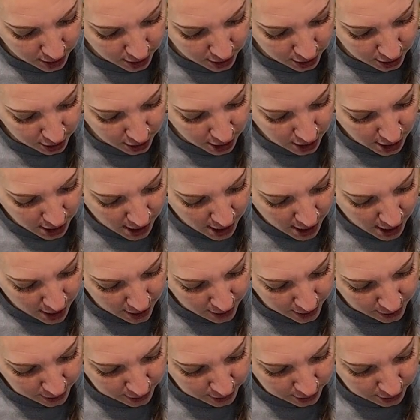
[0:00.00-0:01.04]

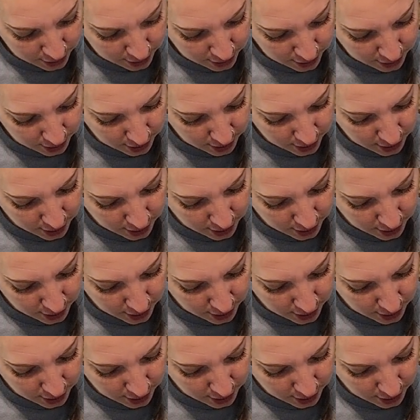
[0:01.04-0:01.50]
Yes.